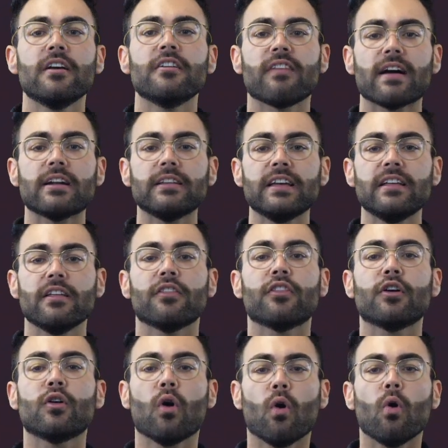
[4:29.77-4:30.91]
Finally, the
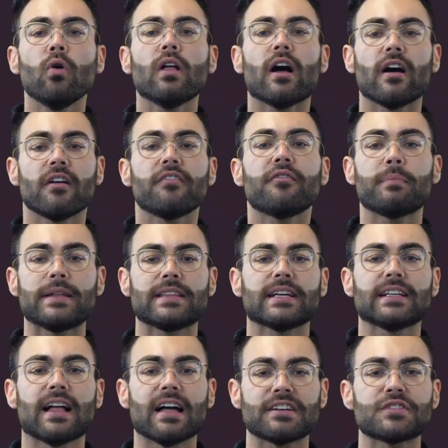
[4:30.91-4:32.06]
goal of Beat the
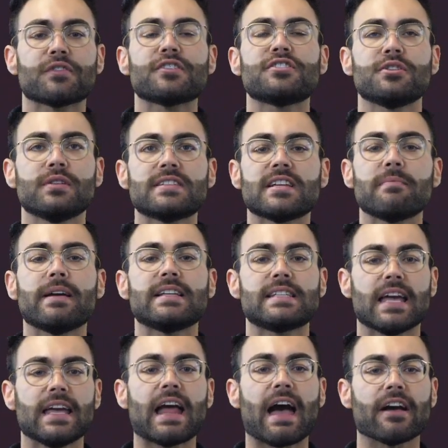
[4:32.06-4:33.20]
Clock is for students to
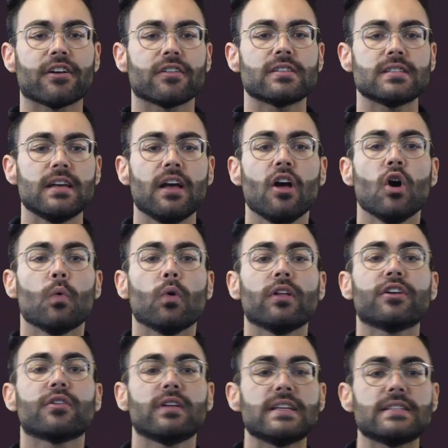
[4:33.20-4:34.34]
maintain accuracy while
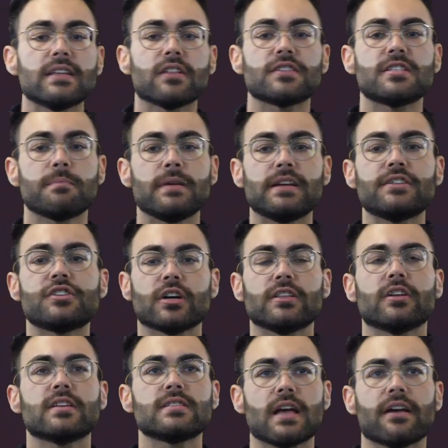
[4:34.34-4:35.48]
increasing their speed during
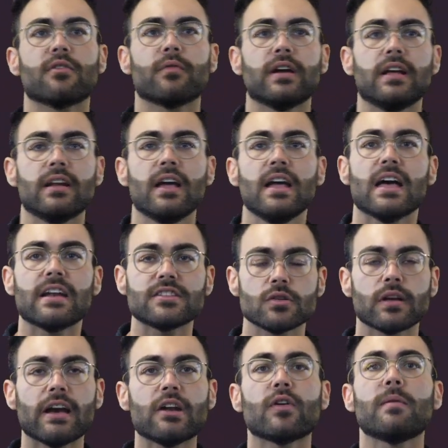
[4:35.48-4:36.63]
their second read. And it's
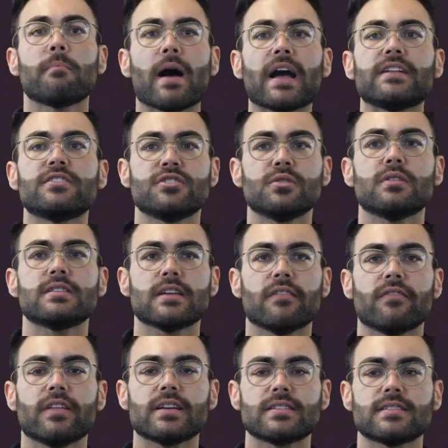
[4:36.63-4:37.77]
okay to remind students of
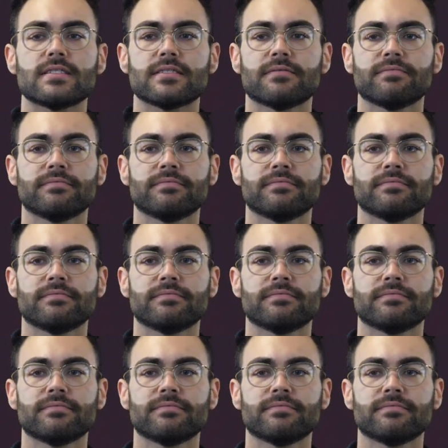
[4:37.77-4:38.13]
this.